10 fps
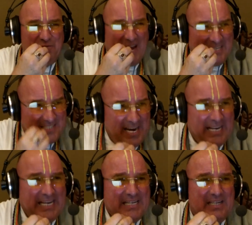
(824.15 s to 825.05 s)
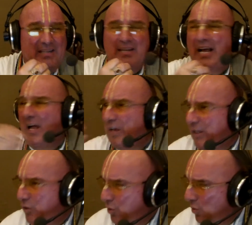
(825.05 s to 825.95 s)
I take it, I'll
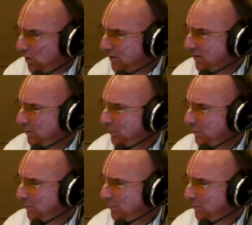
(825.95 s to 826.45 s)
get cured.